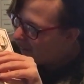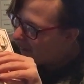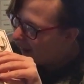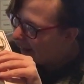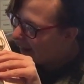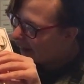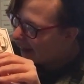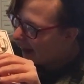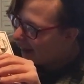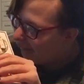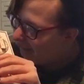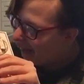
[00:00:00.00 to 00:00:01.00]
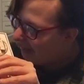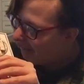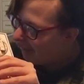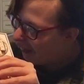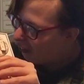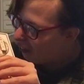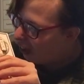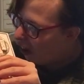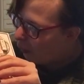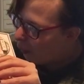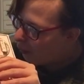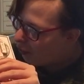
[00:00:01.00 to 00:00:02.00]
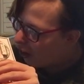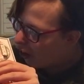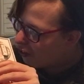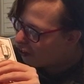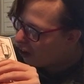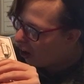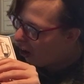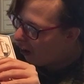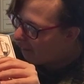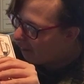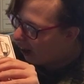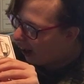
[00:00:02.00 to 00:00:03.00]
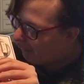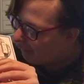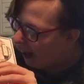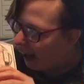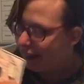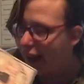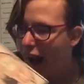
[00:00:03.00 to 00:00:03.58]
may your day be filled with lots of love and